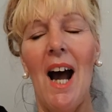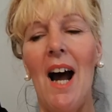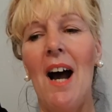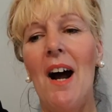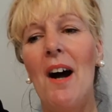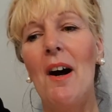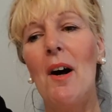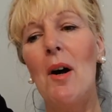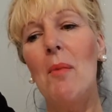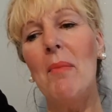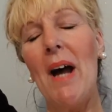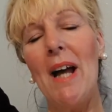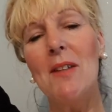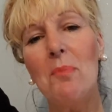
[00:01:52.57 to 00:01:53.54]

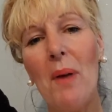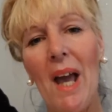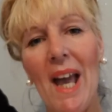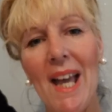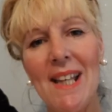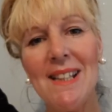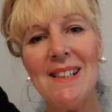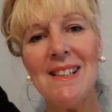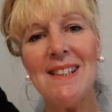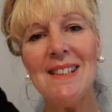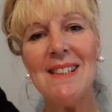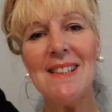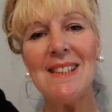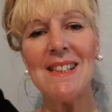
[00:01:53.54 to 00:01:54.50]
and pens.